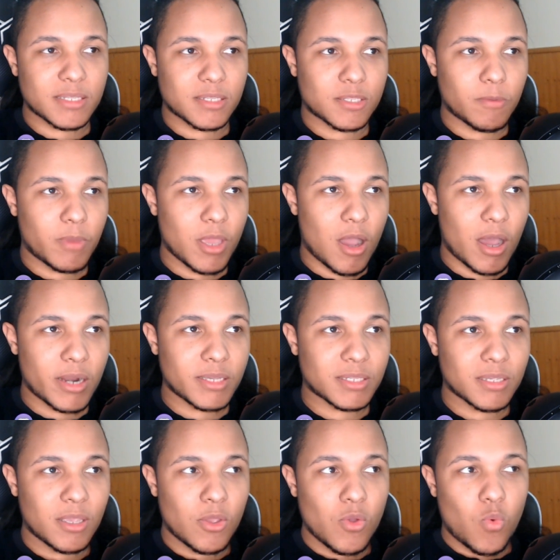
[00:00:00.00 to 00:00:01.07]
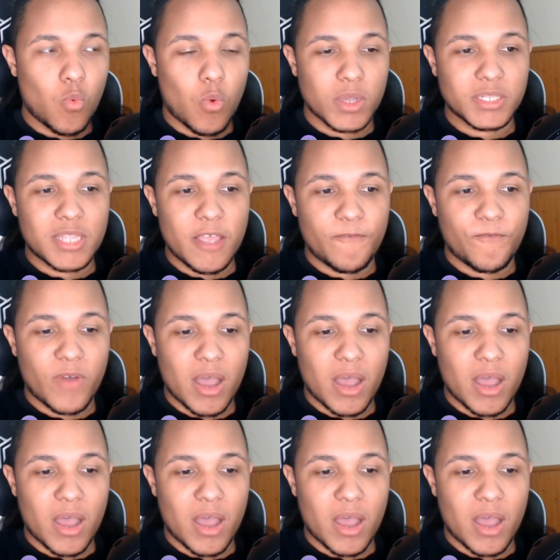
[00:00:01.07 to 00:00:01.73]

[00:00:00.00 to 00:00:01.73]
to be honest. Once they